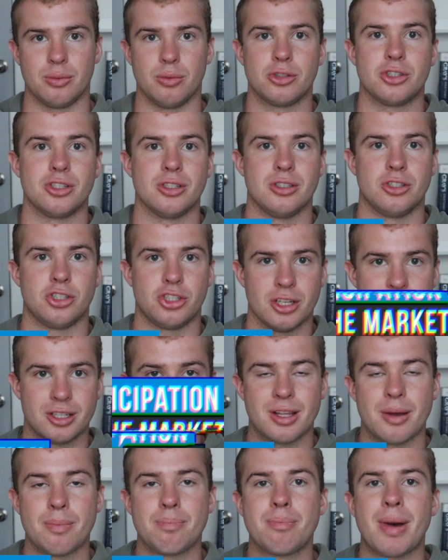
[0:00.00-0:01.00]
which is
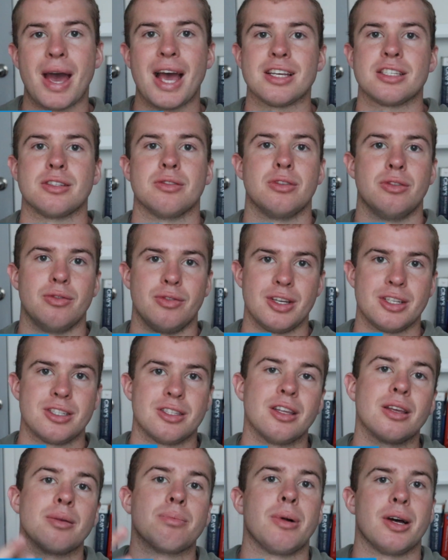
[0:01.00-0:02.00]
just passive
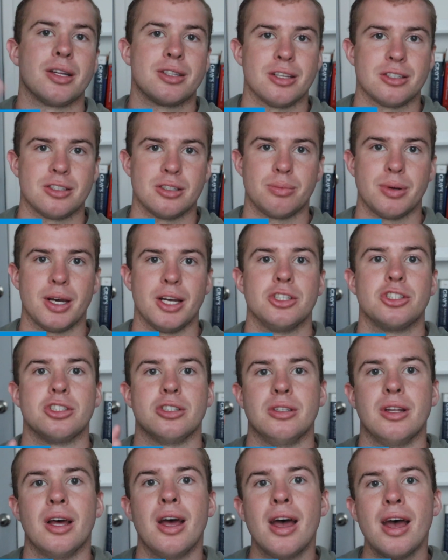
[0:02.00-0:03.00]
investing
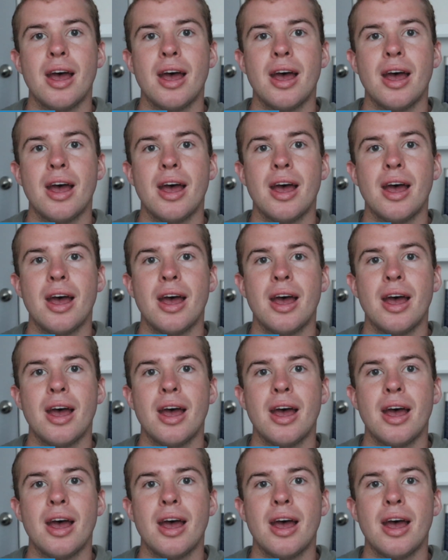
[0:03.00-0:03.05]
participation